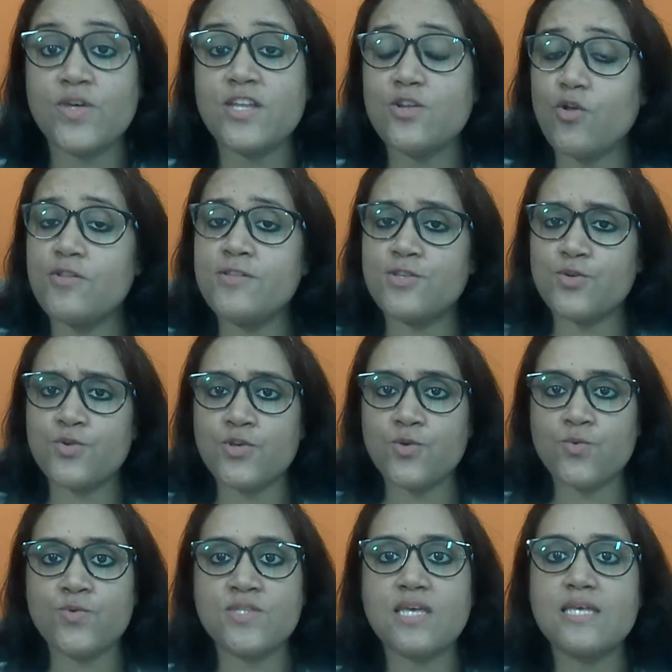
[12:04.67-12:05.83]
can also
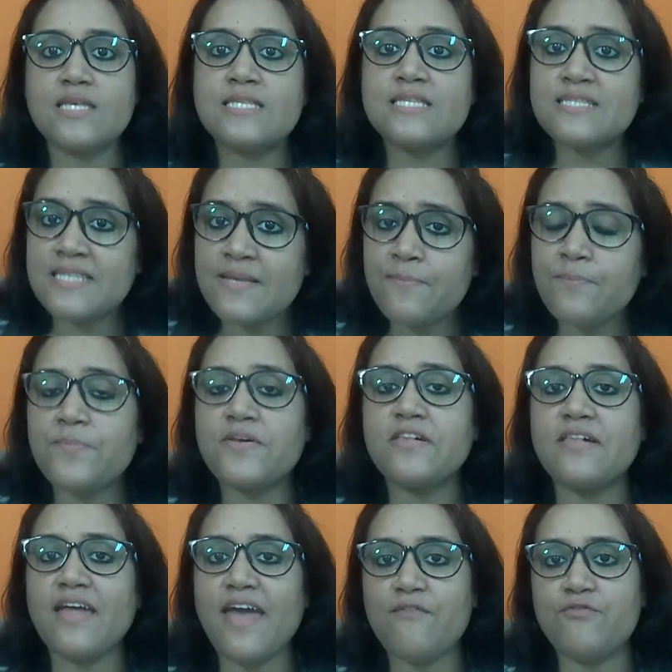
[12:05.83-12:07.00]
use simple
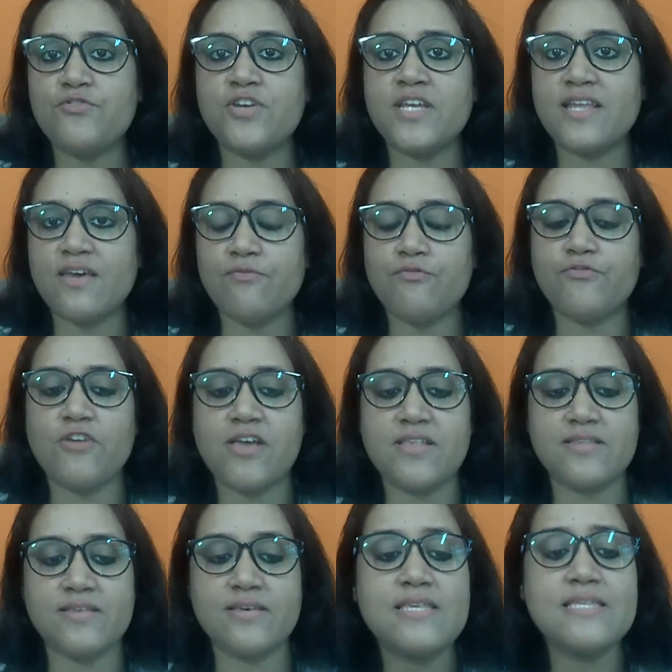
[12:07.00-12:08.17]
everyday
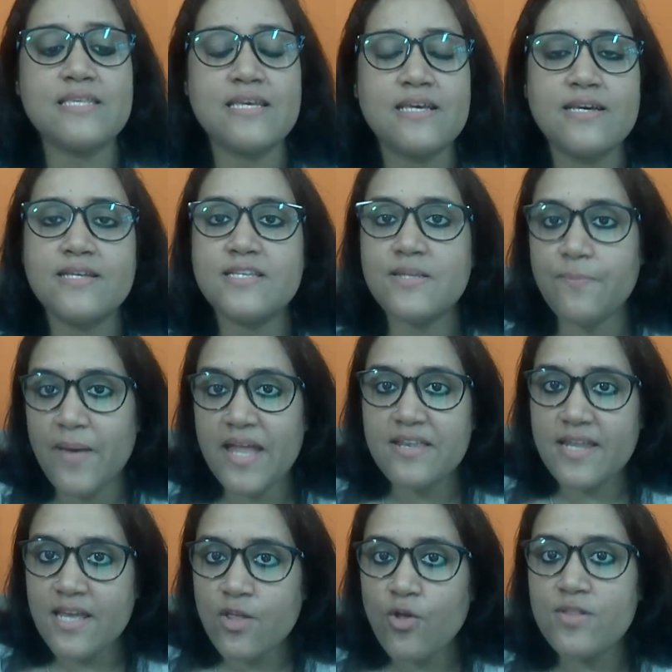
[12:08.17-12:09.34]
phrases
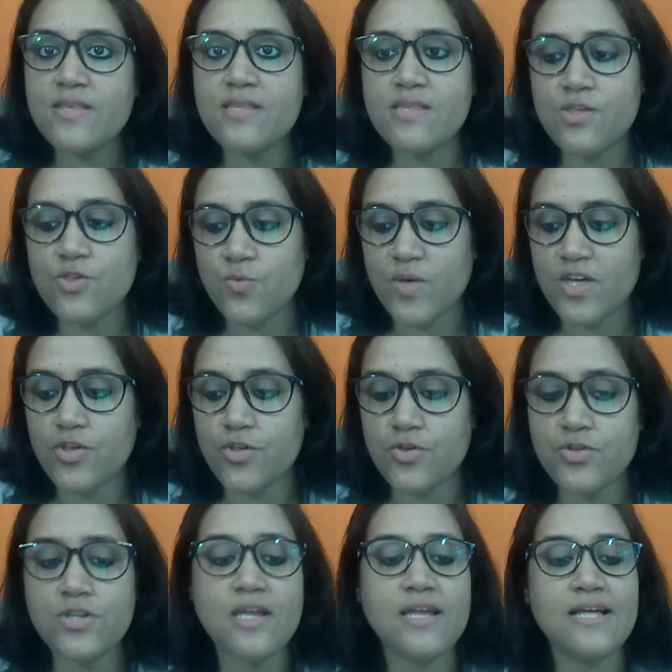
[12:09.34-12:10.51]
depending on the
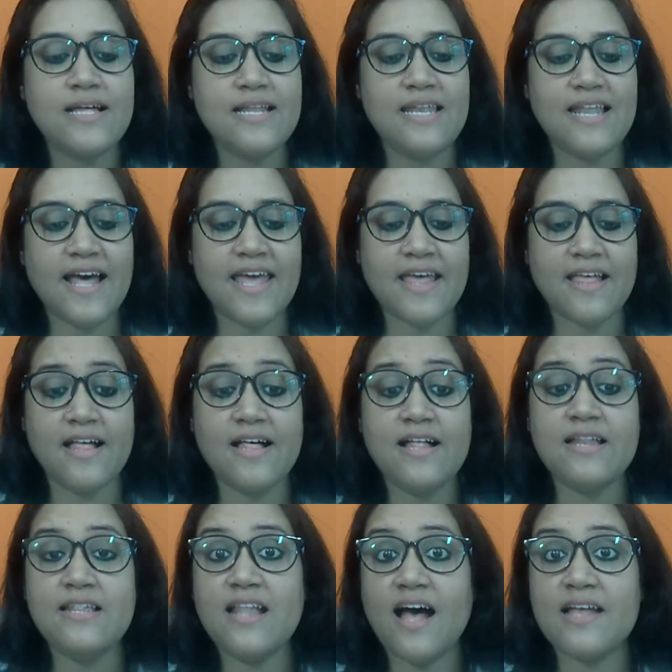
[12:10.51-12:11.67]
situation, like
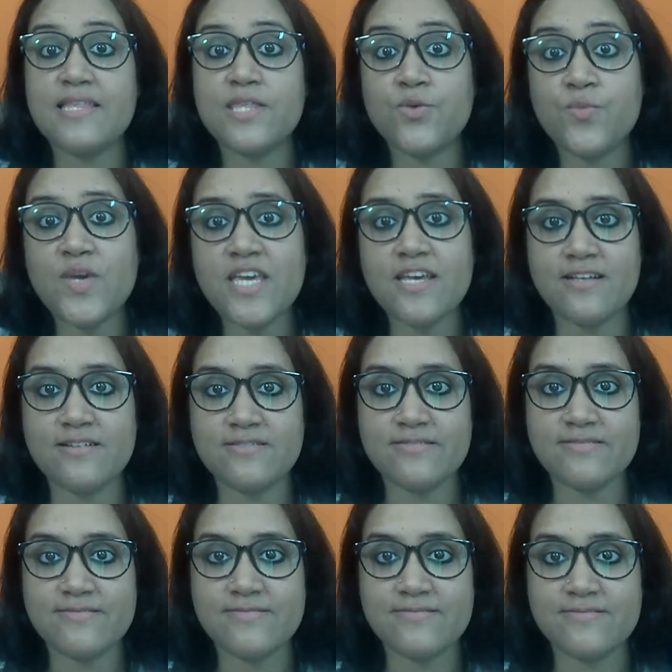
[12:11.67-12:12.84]
last week,
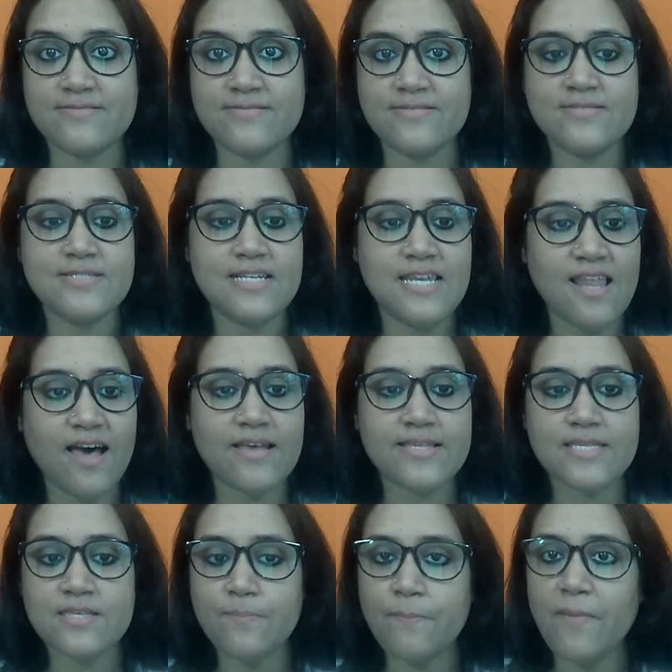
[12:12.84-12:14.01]

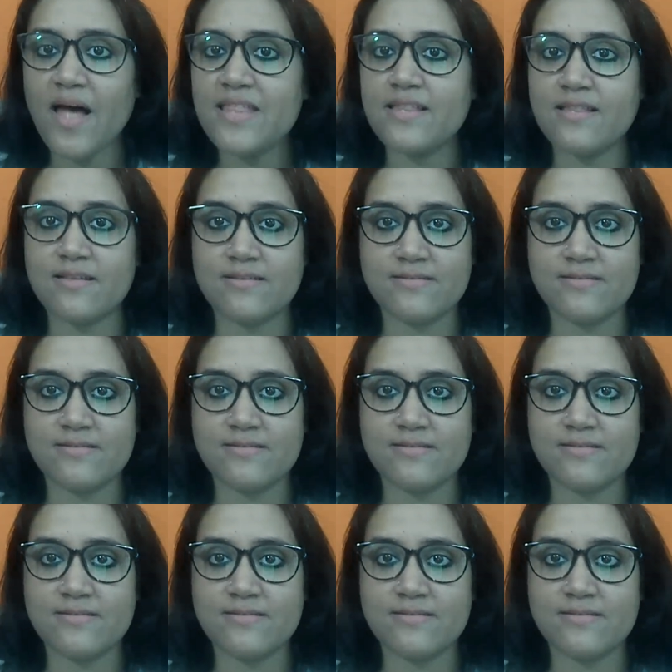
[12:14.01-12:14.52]
last month,